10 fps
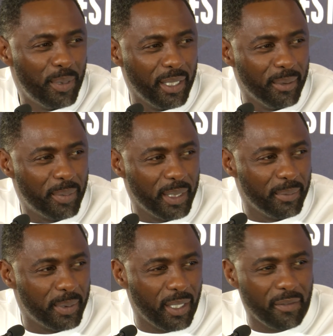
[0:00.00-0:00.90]
but,
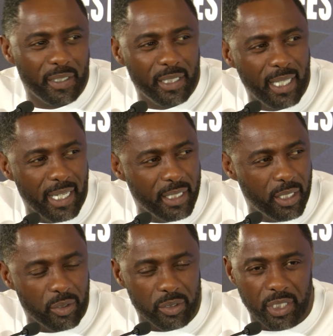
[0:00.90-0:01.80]
but, but other than that, you
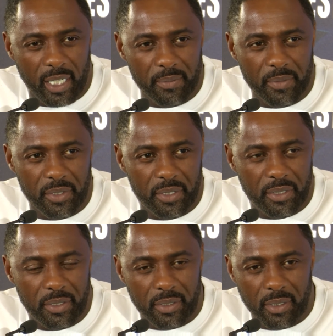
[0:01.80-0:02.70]
know,
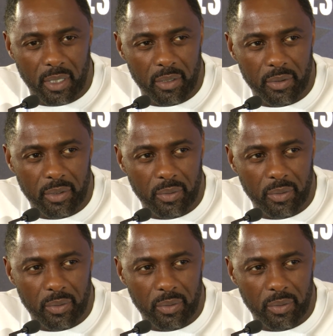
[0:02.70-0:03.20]
James, you know,